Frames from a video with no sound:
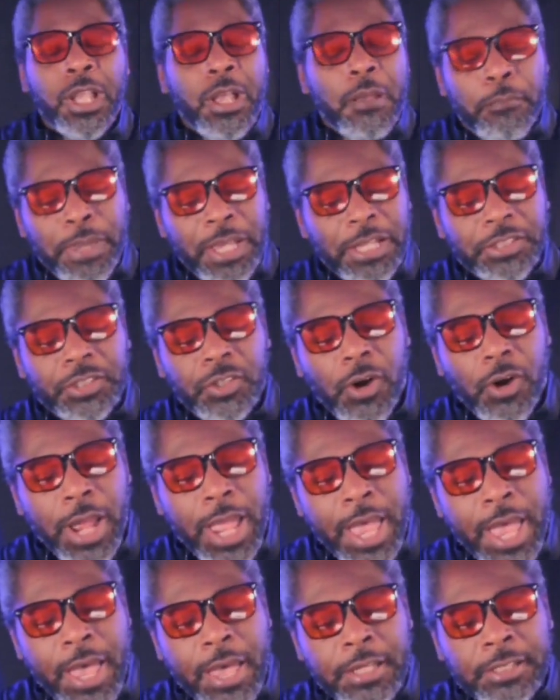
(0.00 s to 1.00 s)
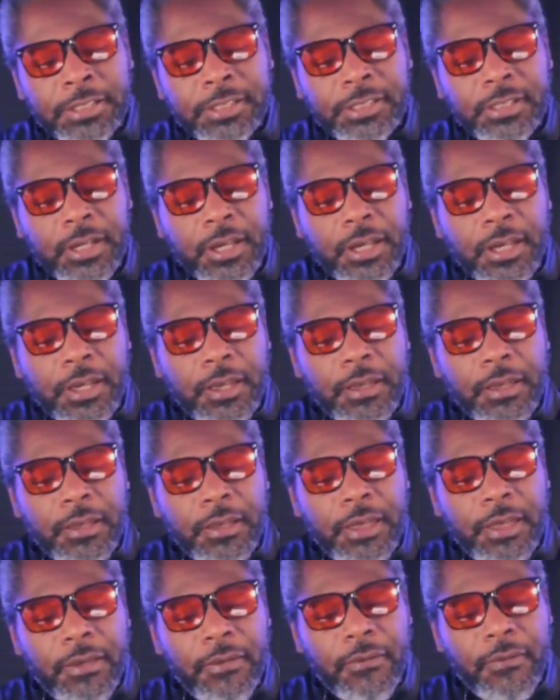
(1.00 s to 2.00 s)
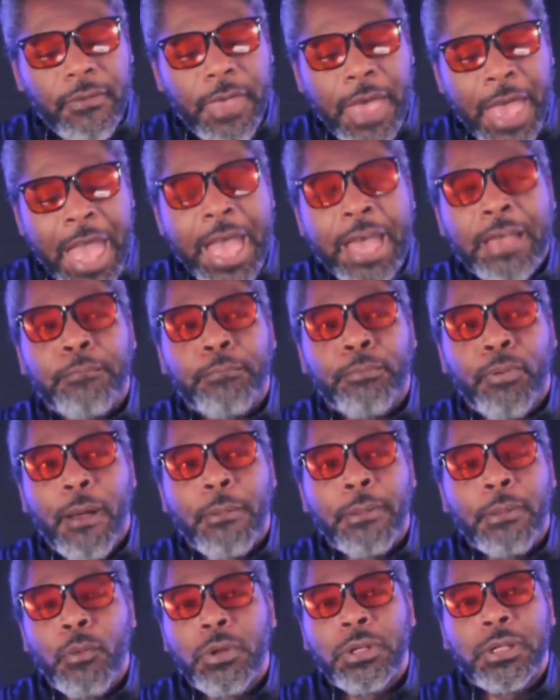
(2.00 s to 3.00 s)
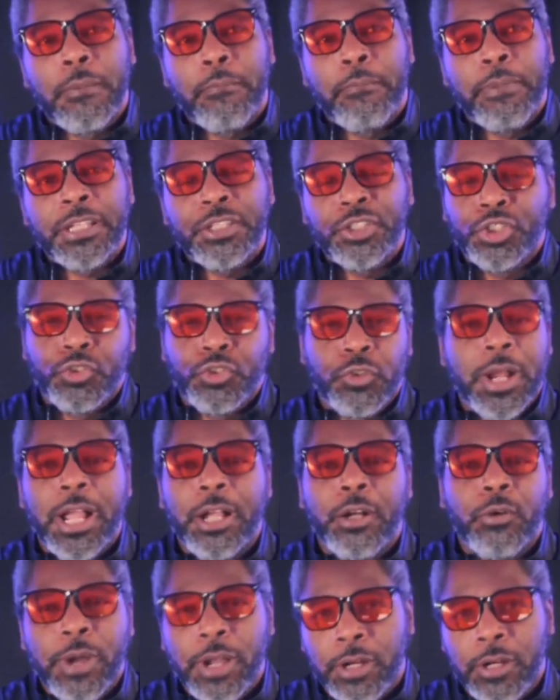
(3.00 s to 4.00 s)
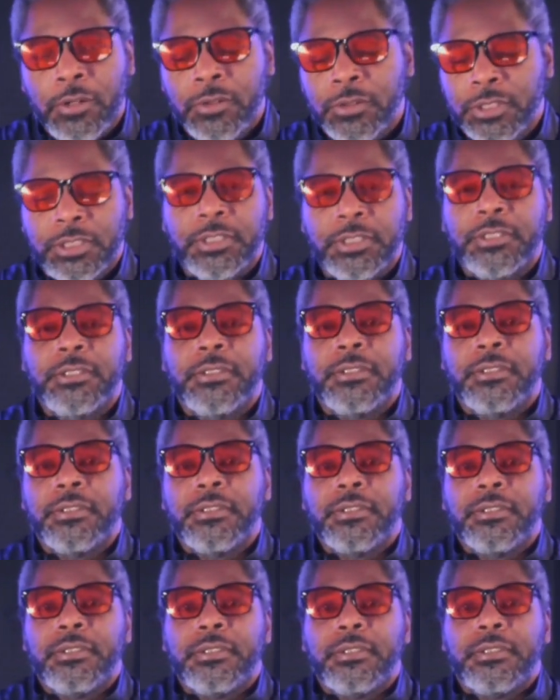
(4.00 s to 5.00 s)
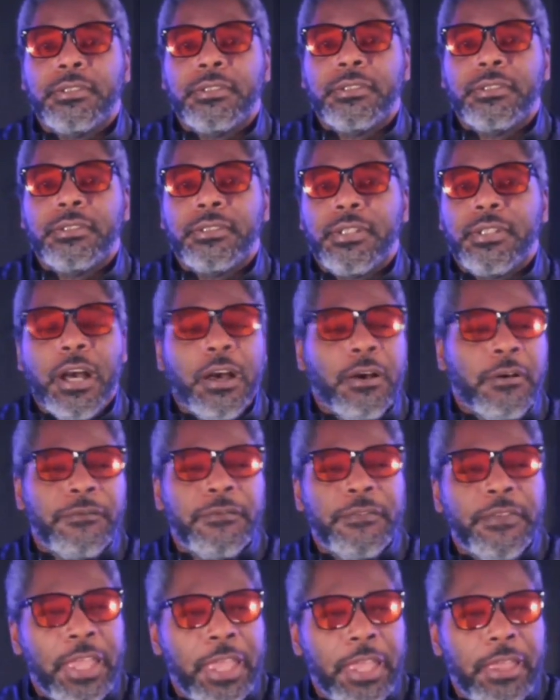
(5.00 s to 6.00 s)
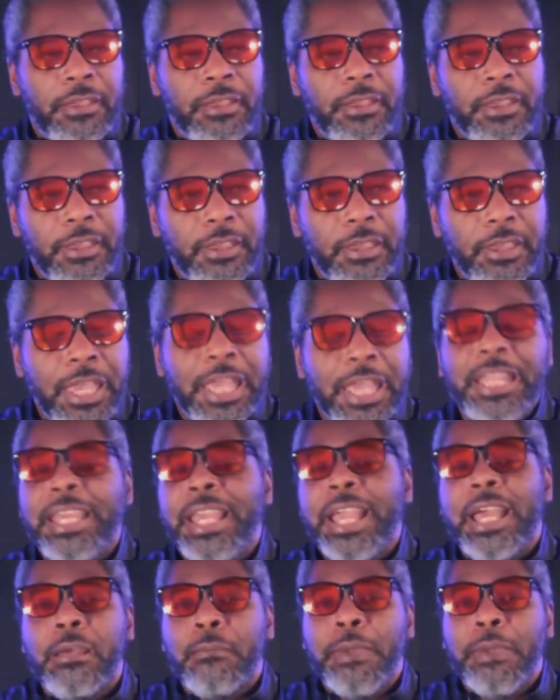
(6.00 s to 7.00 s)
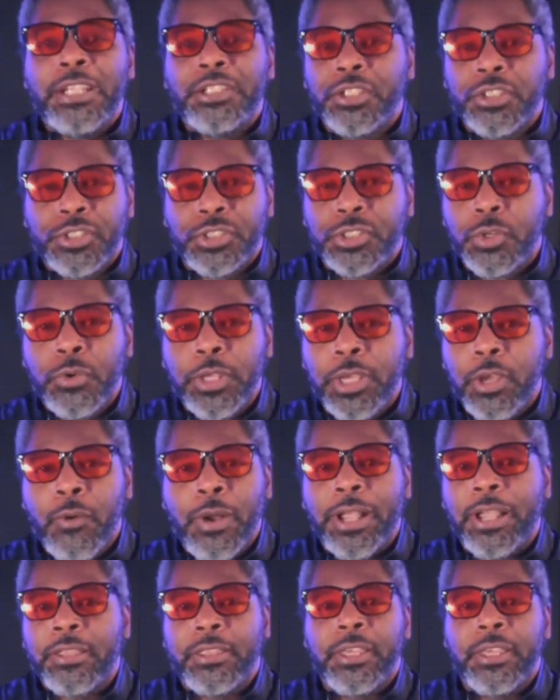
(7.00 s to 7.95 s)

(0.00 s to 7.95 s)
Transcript: Pixar has had probably one of the best track records of any animation studio I could